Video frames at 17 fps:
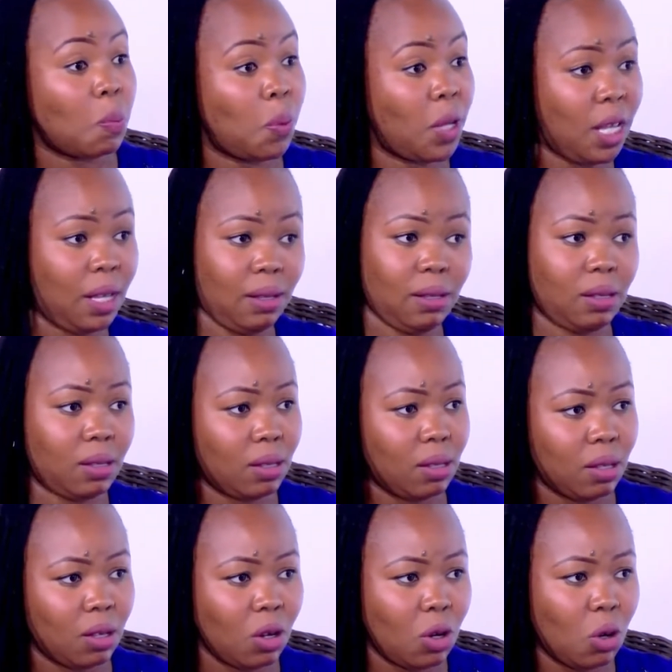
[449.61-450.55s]
peace
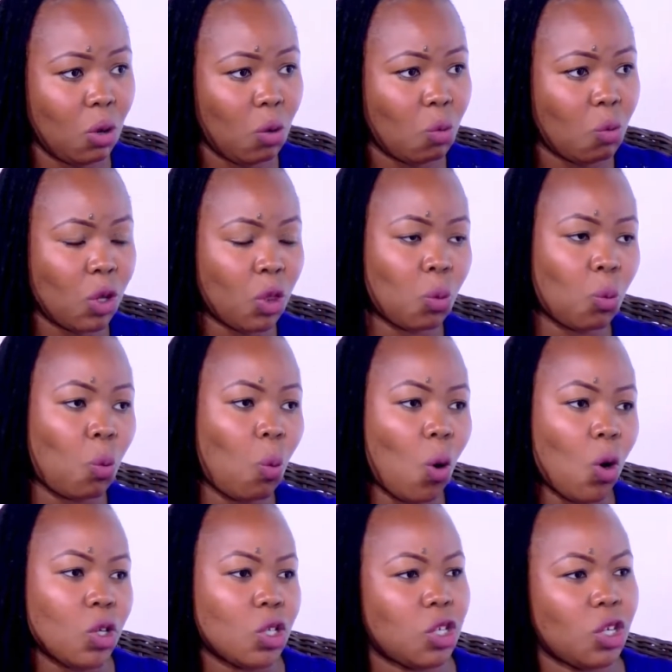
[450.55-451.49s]
with
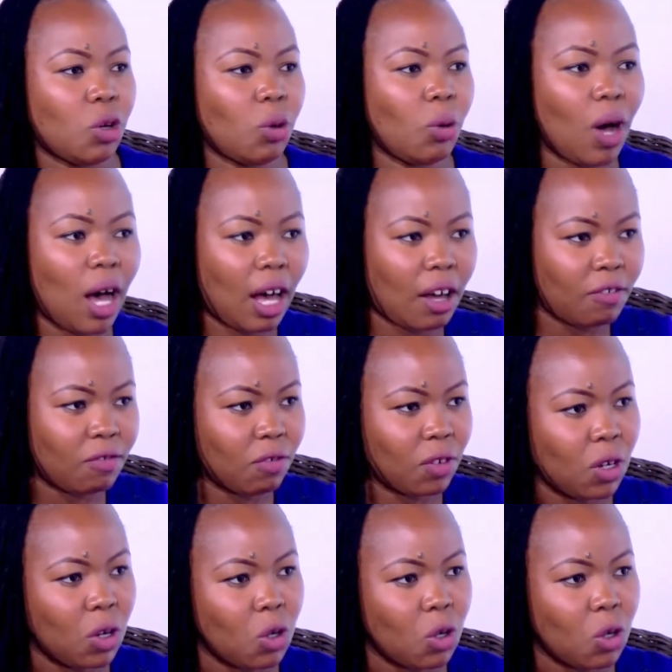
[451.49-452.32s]
what you have.